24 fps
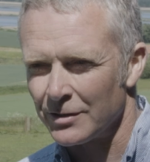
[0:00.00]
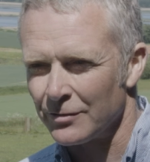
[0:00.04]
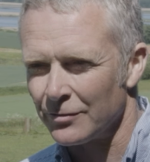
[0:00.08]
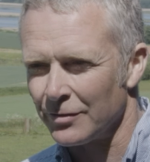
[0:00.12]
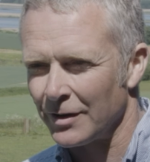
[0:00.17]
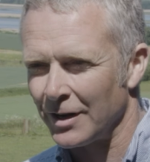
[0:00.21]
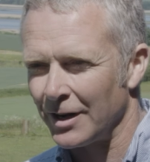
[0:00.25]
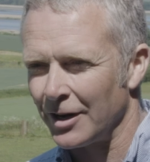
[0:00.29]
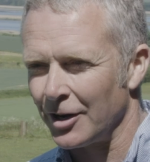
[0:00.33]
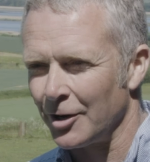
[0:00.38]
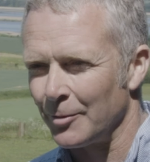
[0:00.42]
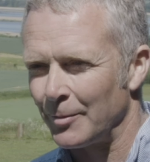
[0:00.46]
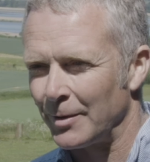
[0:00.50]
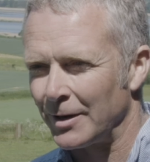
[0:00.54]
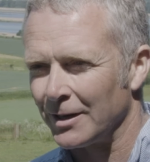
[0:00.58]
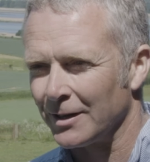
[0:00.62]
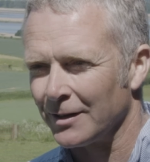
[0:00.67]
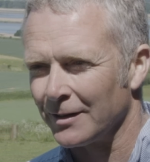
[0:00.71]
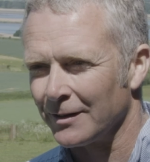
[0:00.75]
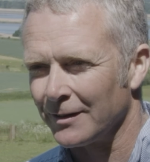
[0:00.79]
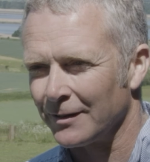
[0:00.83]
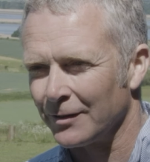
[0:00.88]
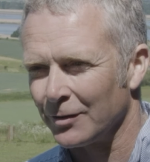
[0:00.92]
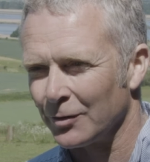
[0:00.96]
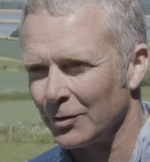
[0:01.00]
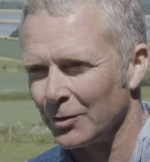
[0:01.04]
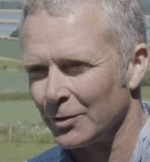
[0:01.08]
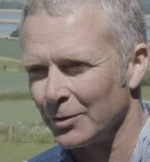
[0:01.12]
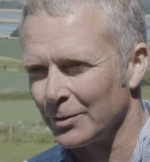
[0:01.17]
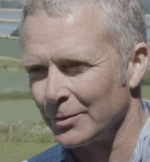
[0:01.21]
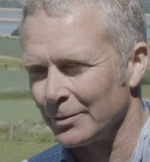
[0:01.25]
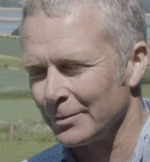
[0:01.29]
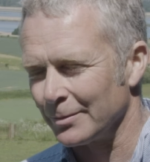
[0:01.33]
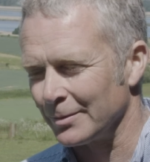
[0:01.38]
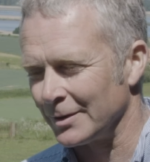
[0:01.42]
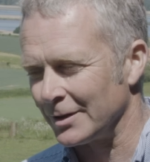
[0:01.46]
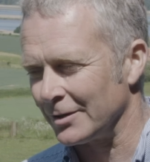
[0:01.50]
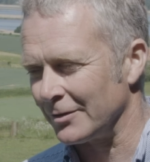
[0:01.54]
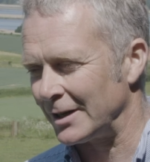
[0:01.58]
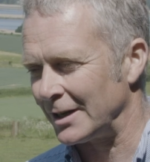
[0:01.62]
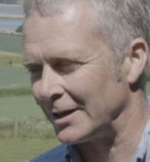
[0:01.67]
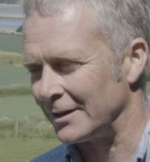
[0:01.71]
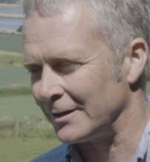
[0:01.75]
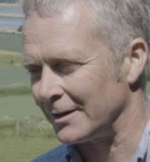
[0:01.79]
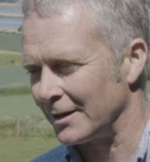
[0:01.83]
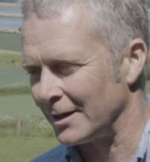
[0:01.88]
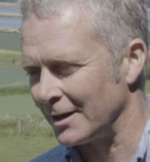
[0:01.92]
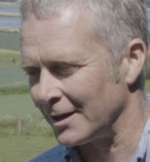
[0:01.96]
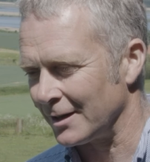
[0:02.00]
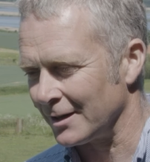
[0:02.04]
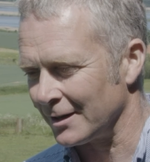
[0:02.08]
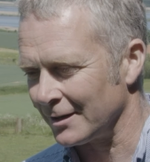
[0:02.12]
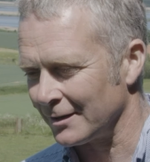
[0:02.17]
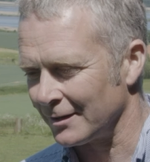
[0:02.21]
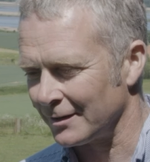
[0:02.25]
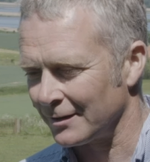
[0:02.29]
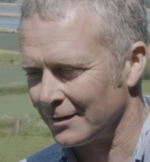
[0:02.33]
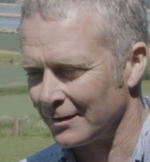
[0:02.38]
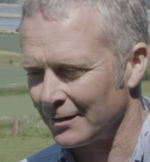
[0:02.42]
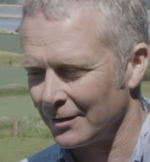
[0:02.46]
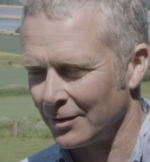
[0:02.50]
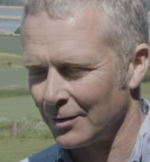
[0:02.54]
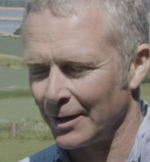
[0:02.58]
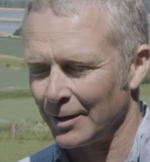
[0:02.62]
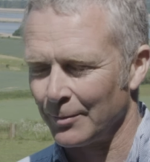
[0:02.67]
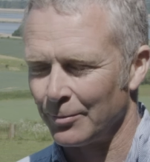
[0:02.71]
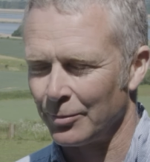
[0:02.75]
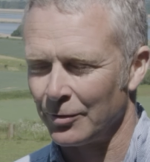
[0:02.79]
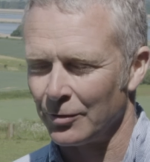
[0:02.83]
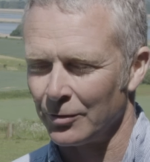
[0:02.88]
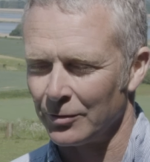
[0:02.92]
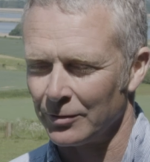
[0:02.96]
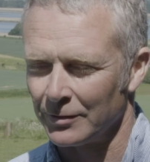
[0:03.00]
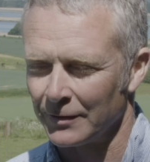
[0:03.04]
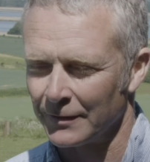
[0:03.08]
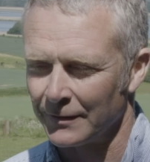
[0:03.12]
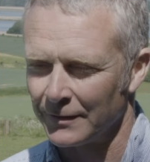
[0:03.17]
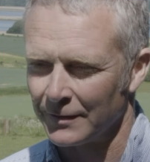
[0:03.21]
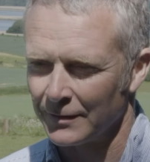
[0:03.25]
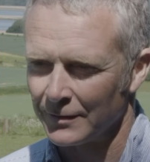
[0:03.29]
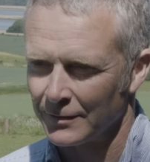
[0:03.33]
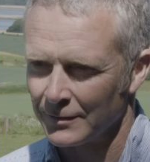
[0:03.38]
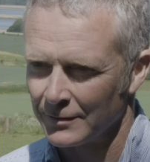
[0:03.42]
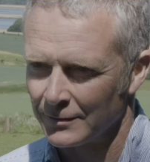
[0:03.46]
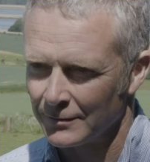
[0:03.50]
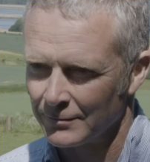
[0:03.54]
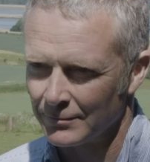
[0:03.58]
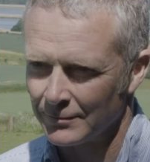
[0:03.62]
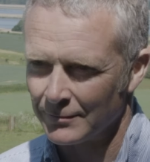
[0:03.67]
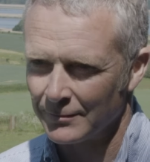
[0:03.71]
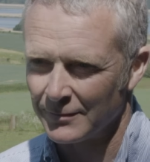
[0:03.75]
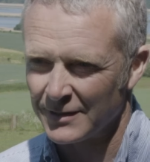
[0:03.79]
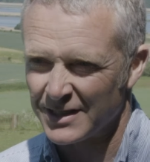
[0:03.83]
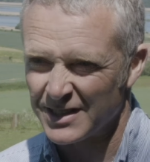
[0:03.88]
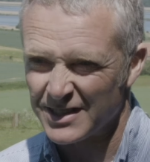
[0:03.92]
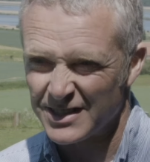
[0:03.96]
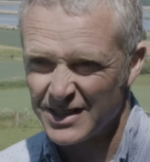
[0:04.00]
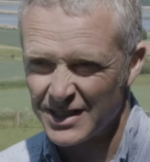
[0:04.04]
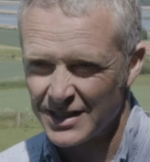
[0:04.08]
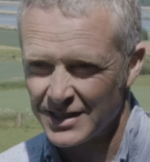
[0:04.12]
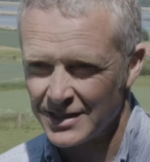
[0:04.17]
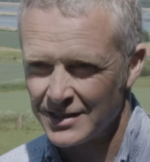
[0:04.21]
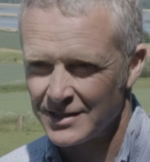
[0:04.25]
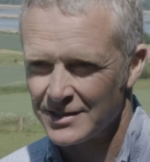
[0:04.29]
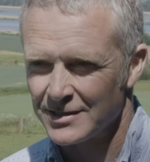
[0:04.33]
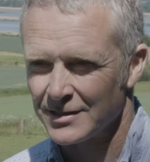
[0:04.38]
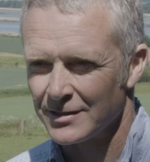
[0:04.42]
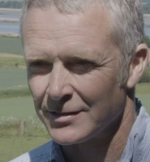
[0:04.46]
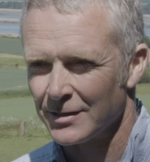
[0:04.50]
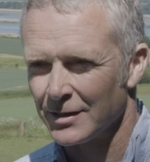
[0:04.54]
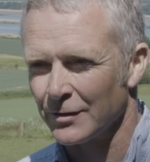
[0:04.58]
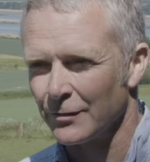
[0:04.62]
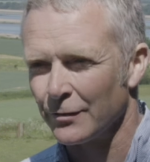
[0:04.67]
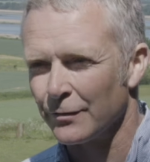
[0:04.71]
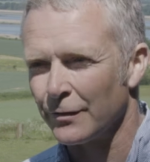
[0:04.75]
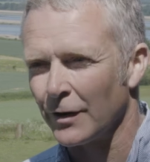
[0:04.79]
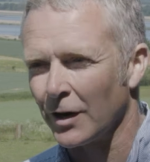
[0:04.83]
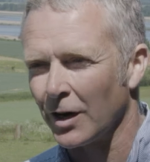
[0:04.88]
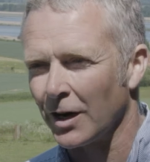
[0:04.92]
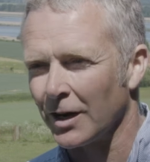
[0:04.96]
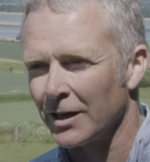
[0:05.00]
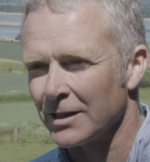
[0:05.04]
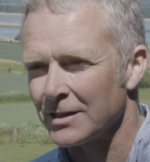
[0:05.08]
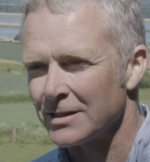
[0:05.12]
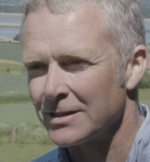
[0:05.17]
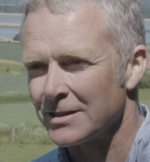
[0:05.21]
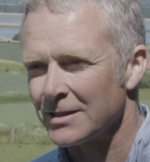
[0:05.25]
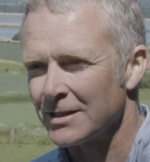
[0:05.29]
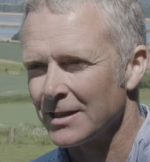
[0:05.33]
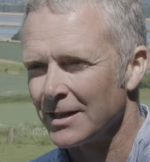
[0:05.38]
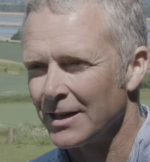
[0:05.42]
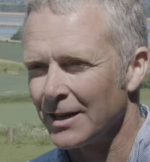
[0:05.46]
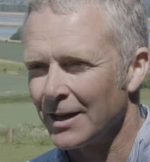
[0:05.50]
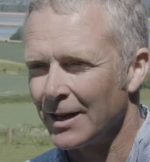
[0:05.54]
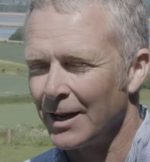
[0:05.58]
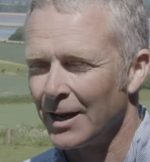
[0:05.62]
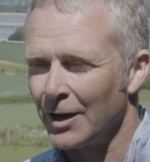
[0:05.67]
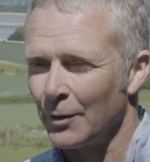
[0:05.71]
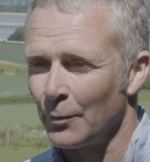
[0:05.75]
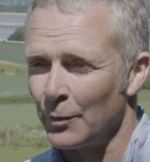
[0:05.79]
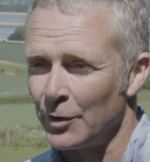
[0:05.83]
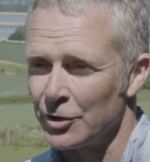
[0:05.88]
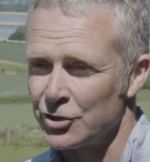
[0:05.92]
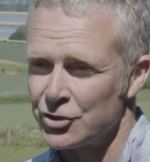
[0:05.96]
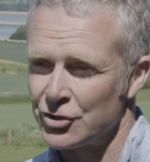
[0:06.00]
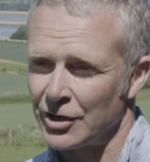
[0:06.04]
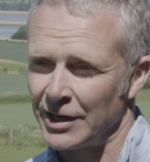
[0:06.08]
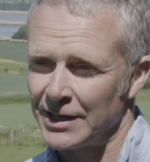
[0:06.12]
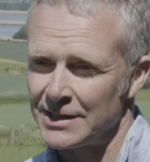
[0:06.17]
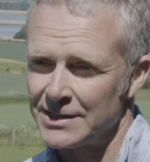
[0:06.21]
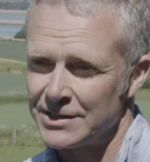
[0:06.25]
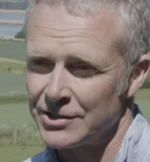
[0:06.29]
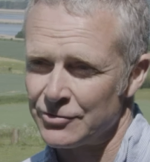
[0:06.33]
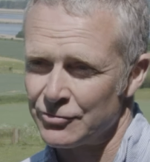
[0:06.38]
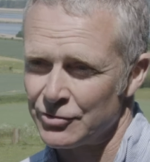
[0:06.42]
environment, so we read that that's quite prone to disease and fungus. And we're trying to